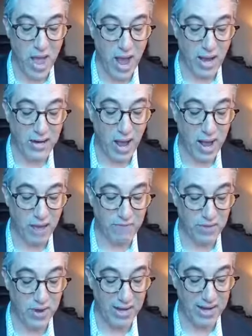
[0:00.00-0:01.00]
and I have
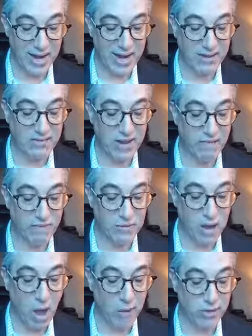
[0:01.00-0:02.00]
an in-depth
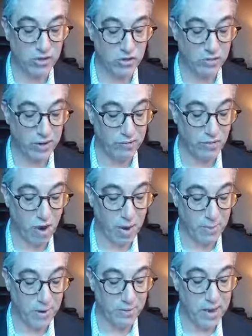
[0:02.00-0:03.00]
knowledge of the
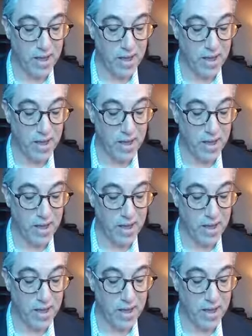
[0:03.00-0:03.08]
environment.